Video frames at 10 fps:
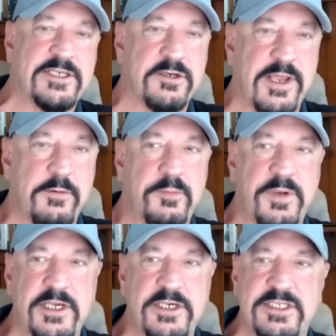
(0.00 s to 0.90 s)
So they would
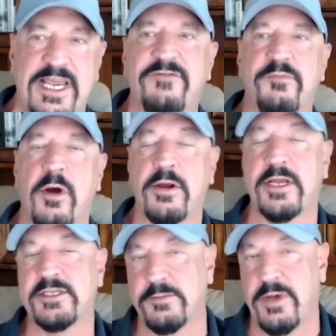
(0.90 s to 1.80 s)
be safe
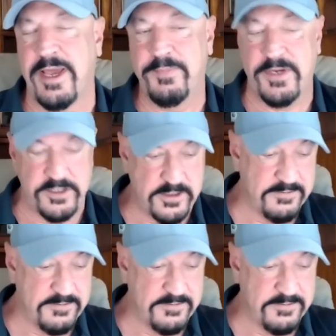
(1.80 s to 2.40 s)
markets, in my opinion.